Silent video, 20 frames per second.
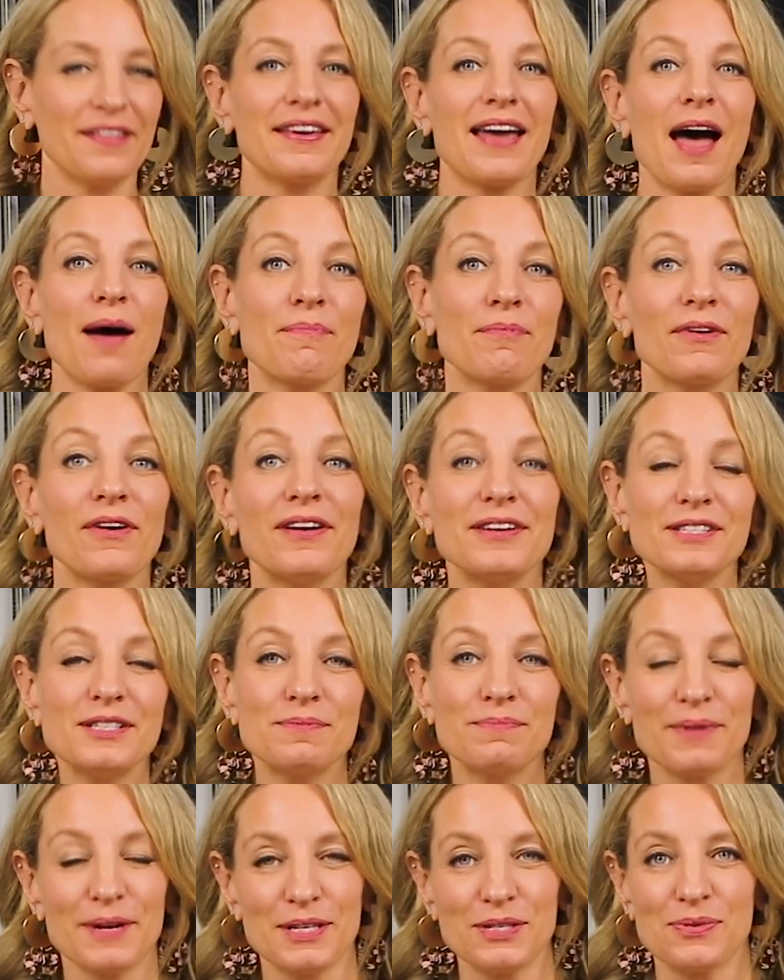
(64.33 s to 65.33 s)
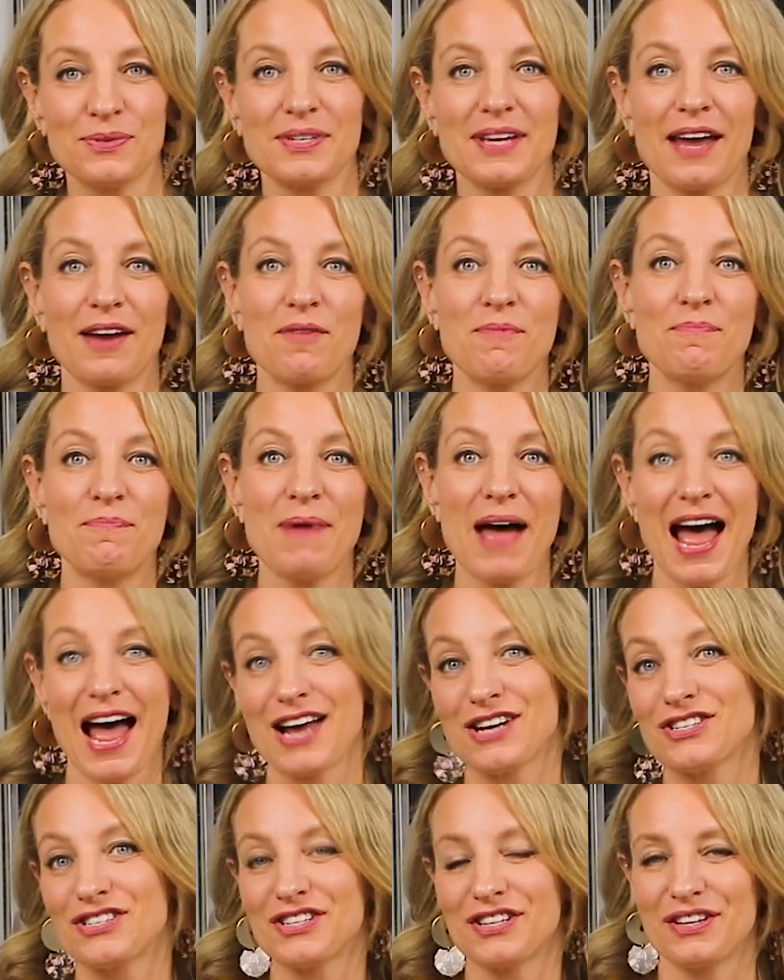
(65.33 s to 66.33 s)
the Aperol Spritz was kind of
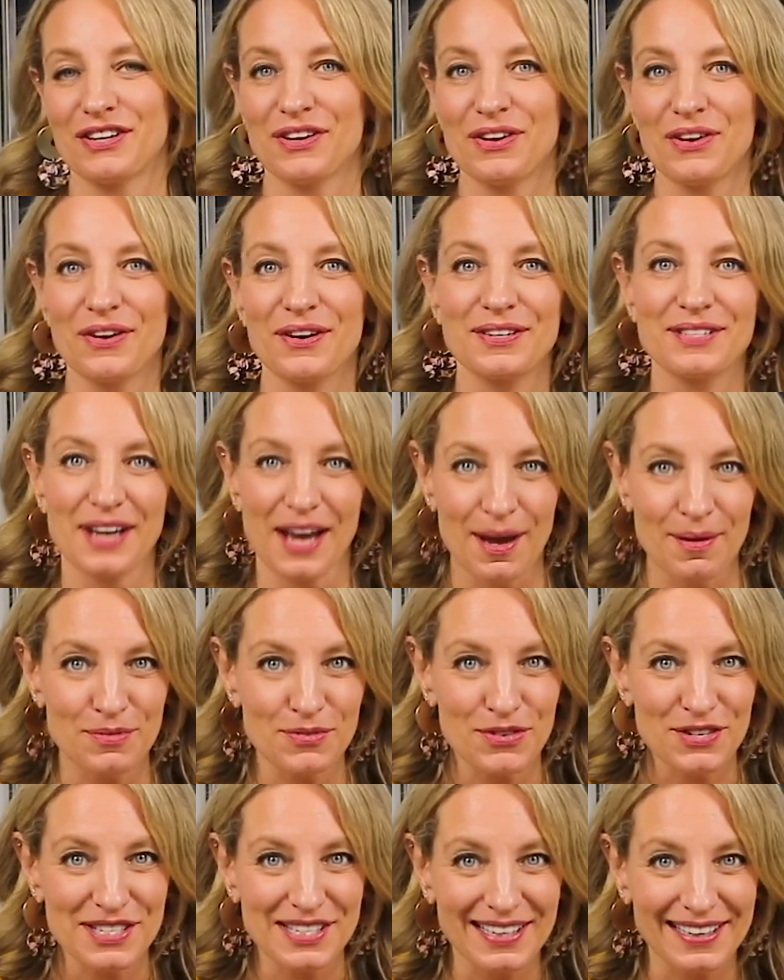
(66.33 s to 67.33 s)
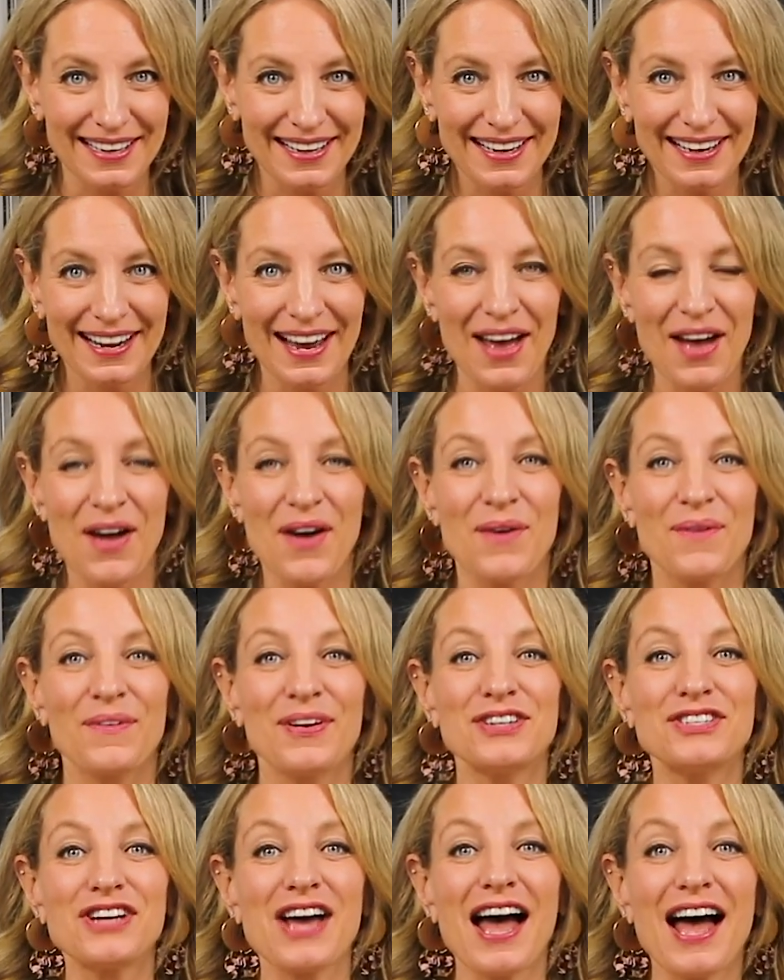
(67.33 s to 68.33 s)
bashed in the New York Times recently,
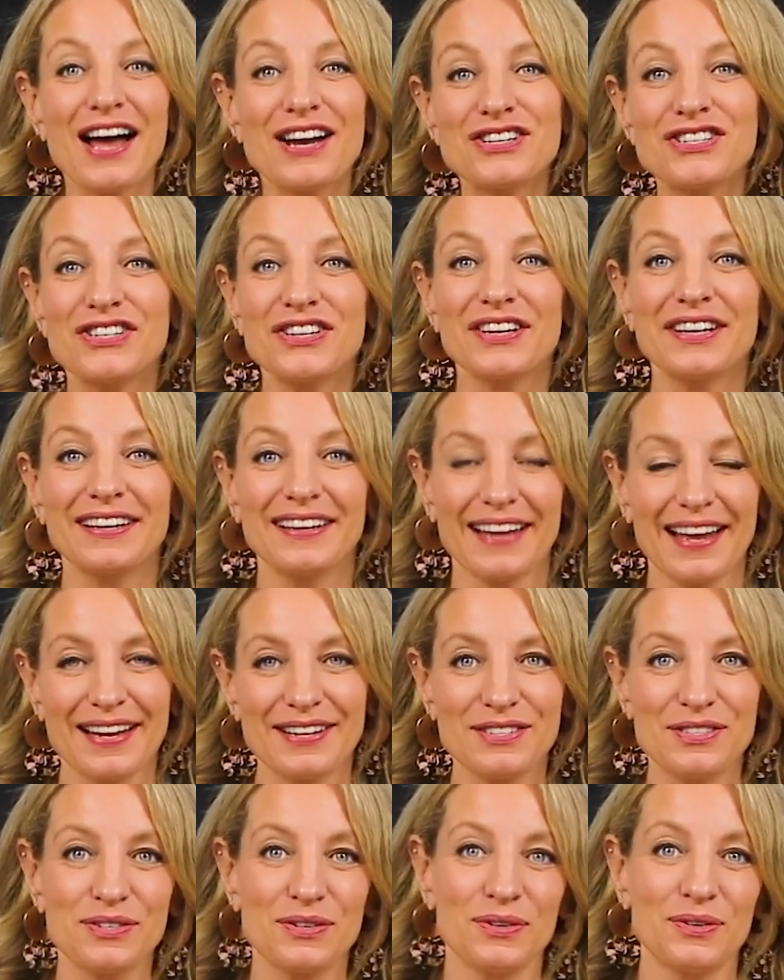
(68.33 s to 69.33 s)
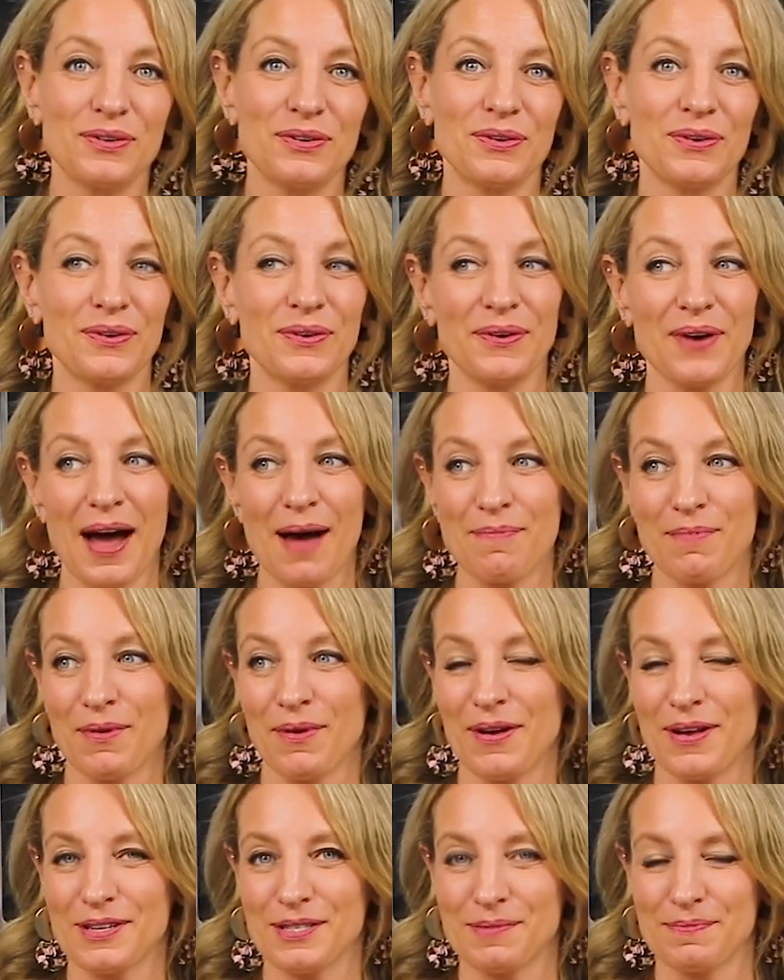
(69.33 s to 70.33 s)
which actually led to
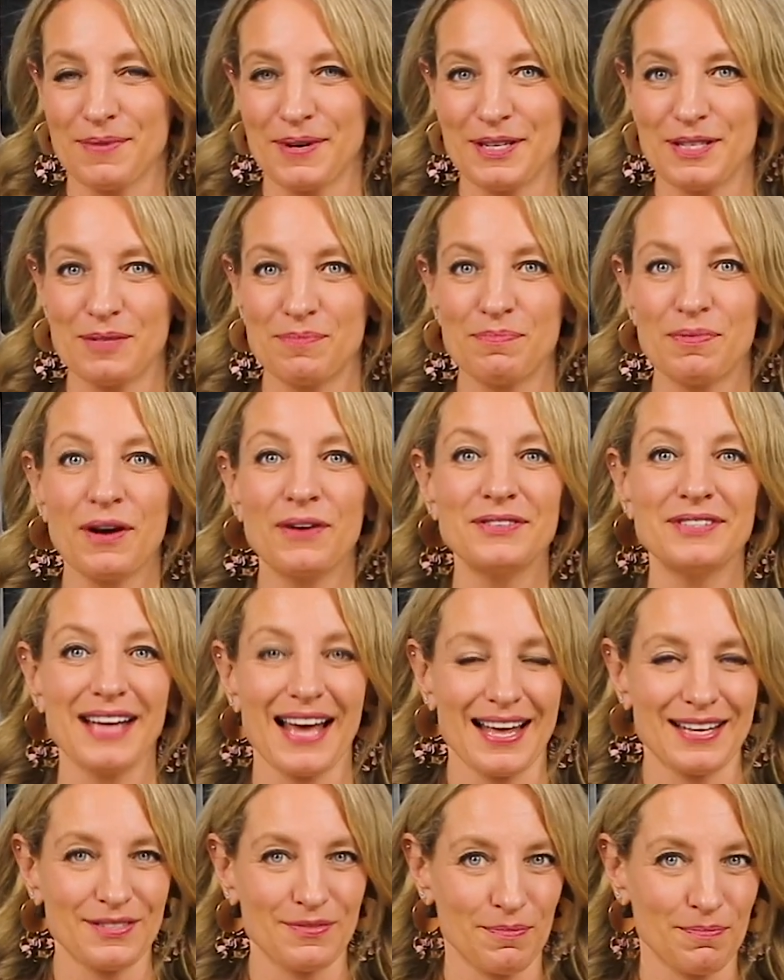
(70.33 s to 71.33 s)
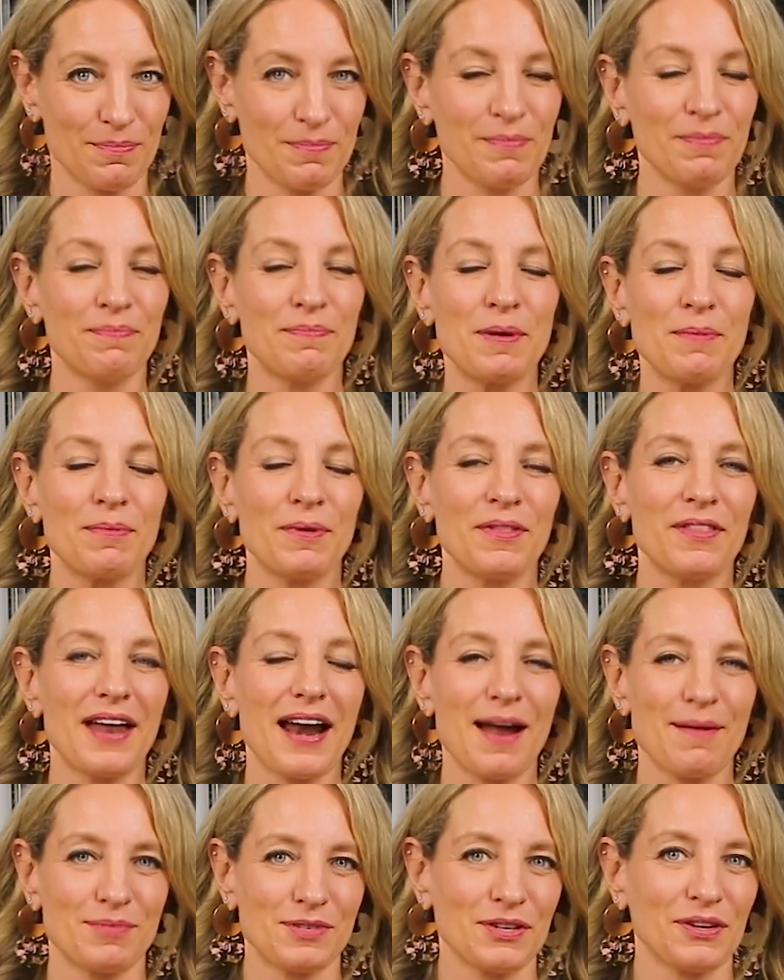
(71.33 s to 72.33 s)
Aperol Spritz protests from people that
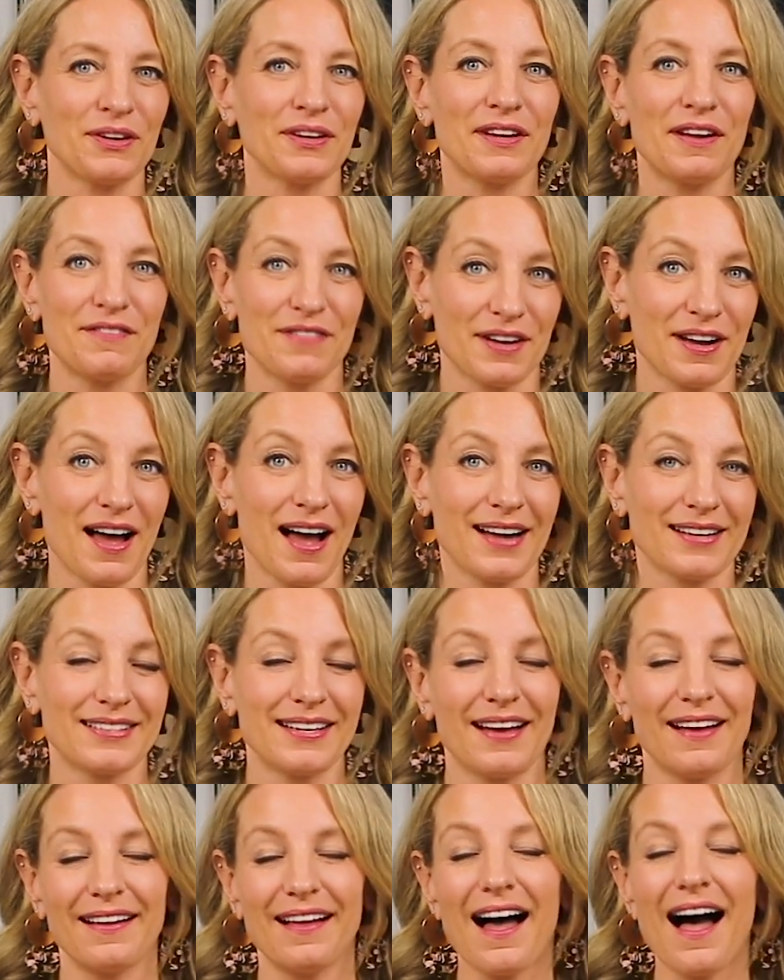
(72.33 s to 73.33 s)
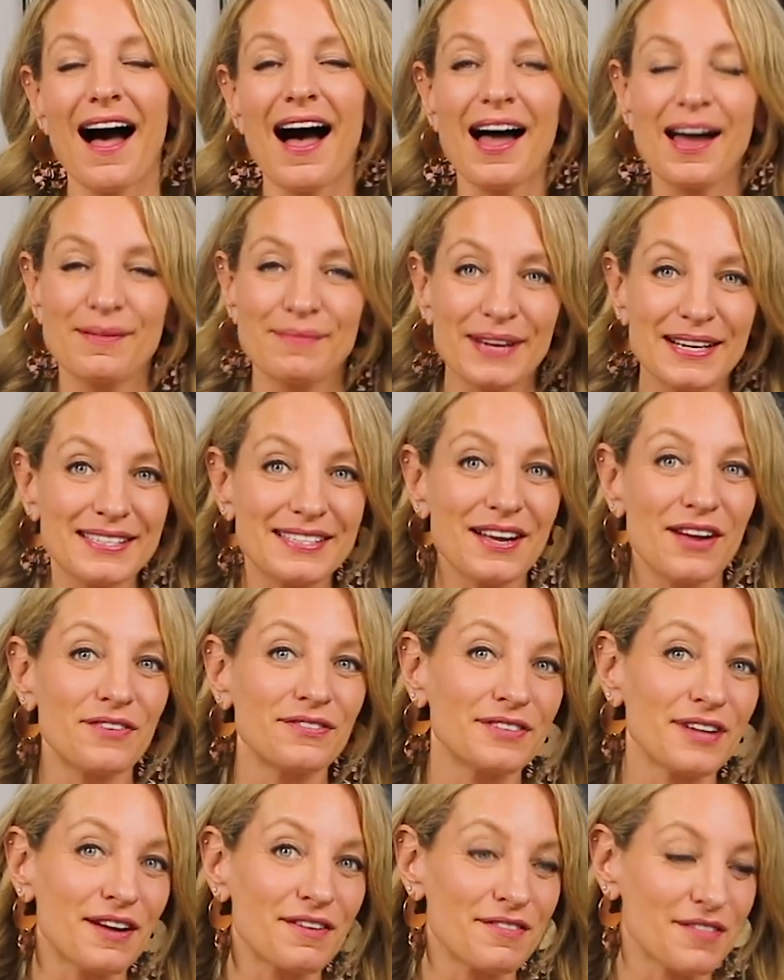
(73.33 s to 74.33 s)
absolutely love the cocktail. I
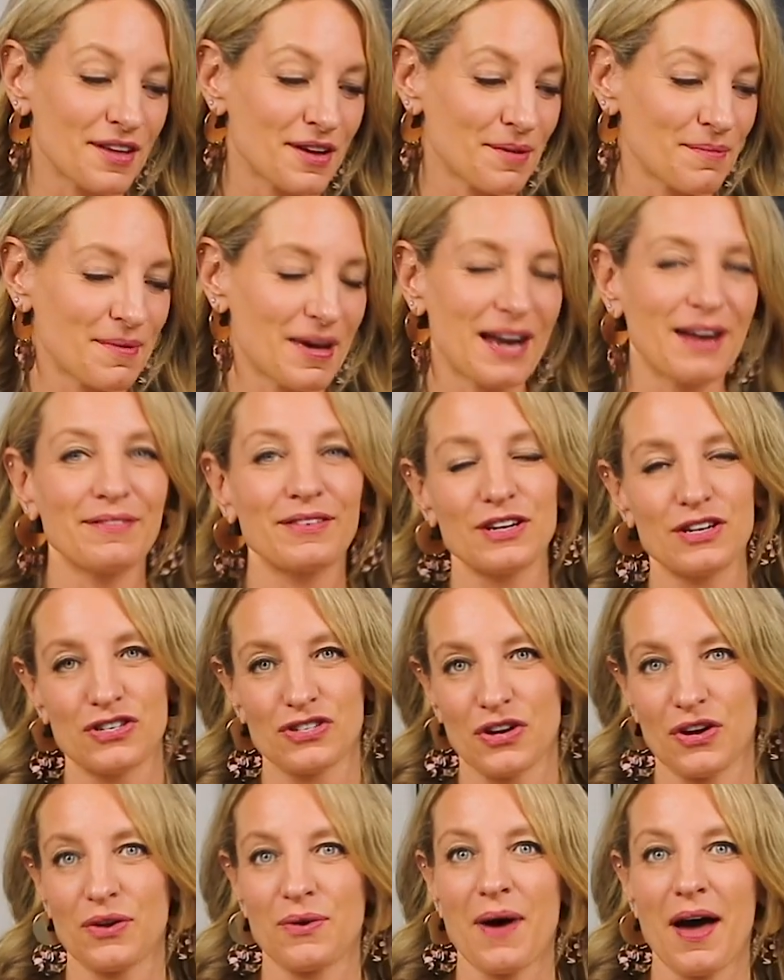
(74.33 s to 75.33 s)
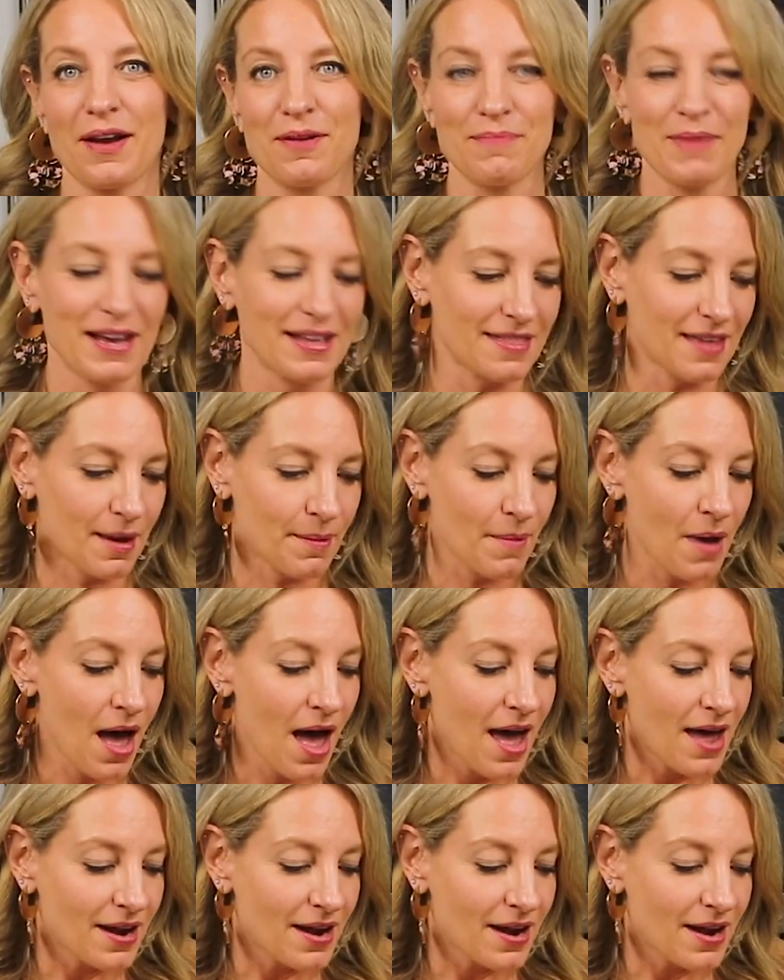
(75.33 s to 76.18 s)
myself love them and I'm going to show you how to make them.